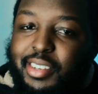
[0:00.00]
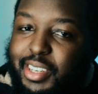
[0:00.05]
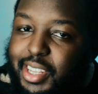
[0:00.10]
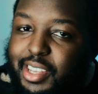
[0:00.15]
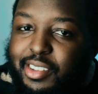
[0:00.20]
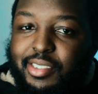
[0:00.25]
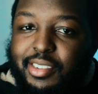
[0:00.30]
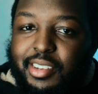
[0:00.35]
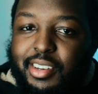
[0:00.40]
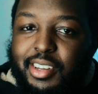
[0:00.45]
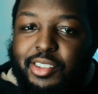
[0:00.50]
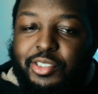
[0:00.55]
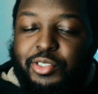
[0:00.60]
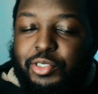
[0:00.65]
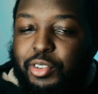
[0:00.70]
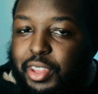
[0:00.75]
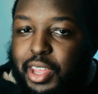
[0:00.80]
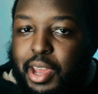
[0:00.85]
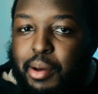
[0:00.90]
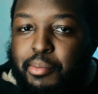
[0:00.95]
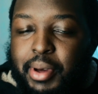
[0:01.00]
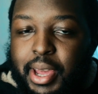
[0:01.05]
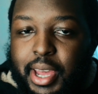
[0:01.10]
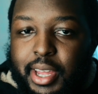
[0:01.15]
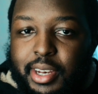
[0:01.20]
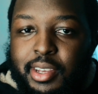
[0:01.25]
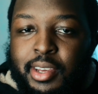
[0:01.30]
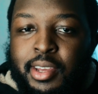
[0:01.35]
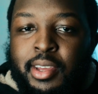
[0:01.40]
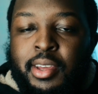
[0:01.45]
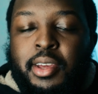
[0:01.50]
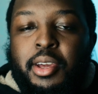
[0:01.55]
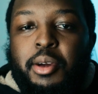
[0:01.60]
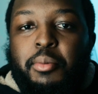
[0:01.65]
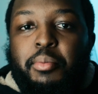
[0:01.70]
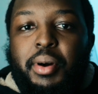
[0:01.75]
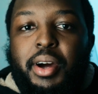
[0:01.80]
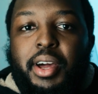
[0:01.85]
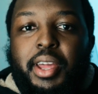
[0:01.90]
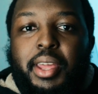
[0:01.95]
decent. It's not that bad.
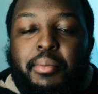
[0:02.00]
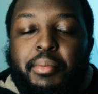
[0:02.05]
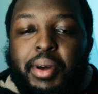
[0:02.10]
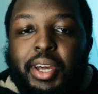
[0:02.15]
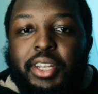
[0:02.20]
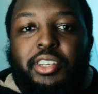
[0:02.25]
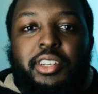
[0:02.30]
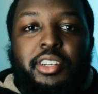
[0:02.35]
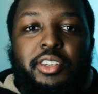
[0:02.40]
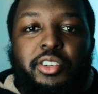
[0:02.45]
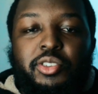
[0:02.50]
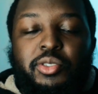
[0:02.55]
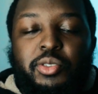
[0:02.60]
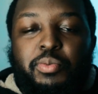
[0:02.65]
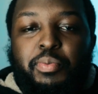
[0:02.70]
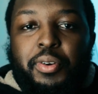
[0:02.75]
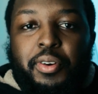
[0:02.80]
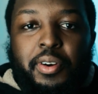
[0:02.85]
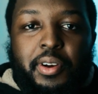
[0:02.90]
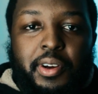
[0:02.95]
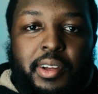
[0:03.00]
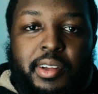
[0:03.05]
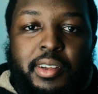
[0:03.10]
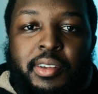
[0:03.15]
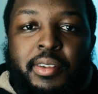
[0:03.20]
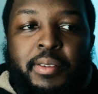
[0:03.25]
But imagine you put,